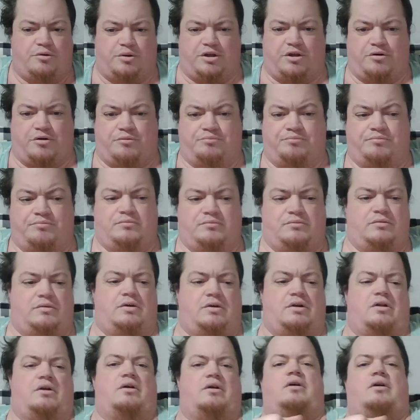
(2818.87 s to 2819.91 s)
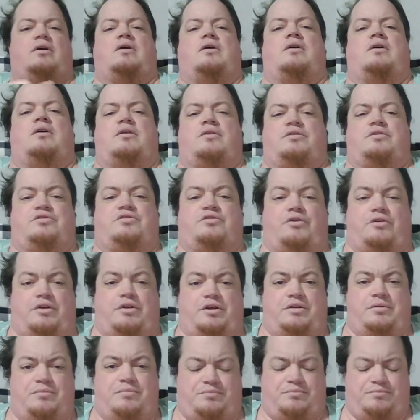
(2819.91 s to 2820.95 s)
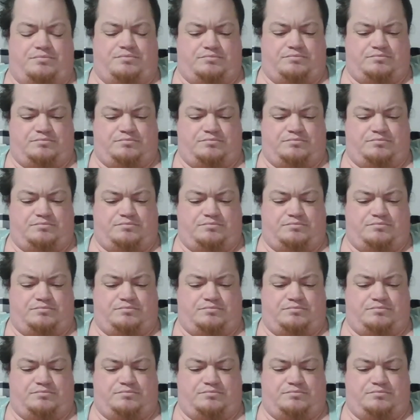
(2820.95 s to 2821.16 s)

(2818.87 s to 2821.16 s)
There we go. Sorry.